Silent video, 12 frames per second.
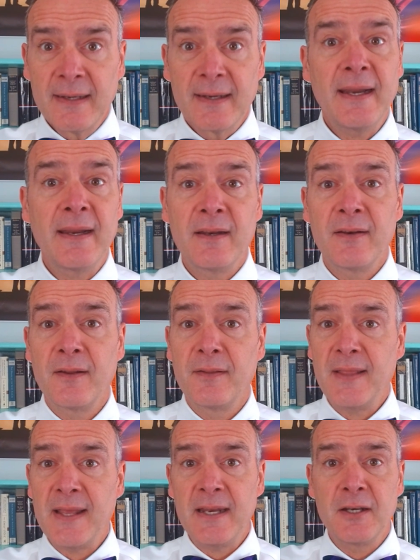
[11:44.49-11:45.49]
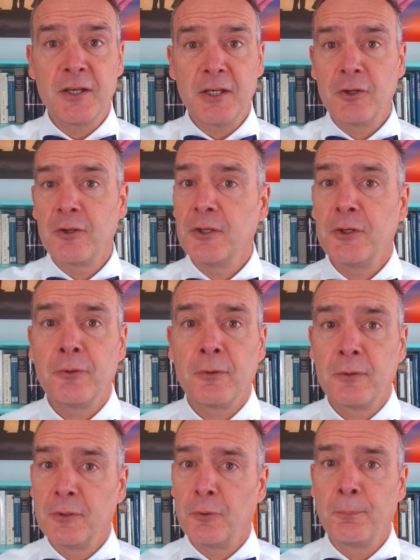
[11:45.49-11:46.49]
and then
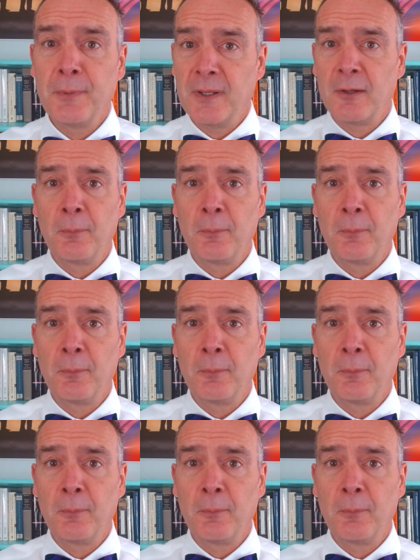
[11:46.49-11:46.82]
it'll